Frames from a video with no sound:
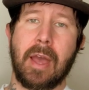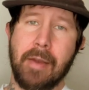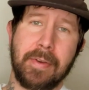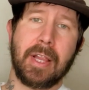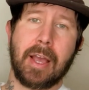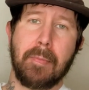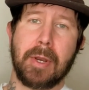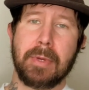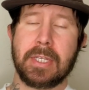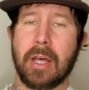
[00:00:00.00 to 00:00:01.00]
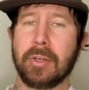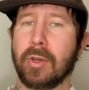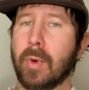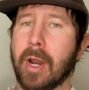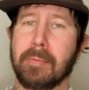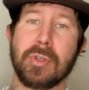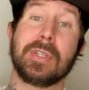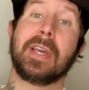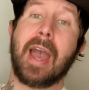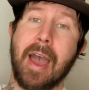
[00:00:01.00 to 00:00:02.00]
I feel like I'm going to be telling you what I'm
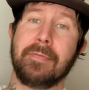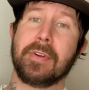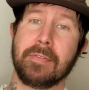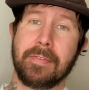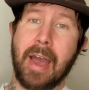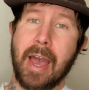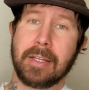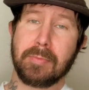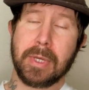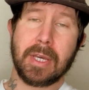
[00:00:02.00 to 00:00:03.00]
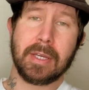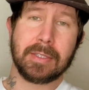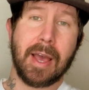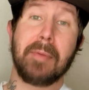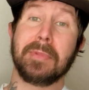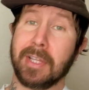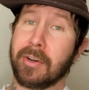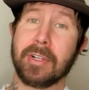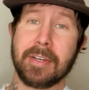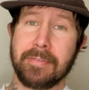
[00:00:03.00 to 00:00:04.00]
using after the fact because I'm
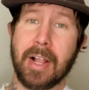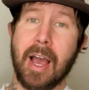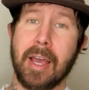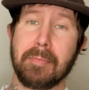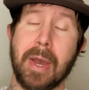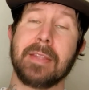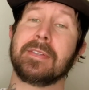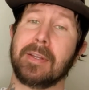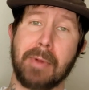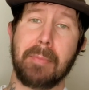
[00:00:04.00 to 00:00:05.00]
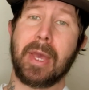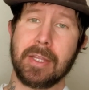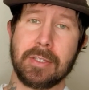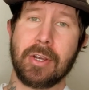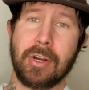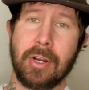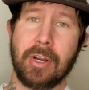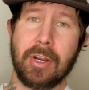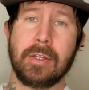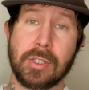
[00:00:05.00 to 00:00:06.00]
literally flying by the seat of my pants here.
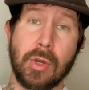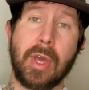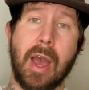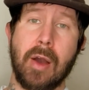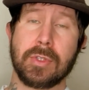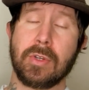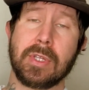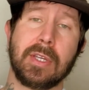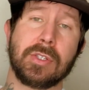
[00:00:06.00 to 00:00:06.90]
So yeah, I was using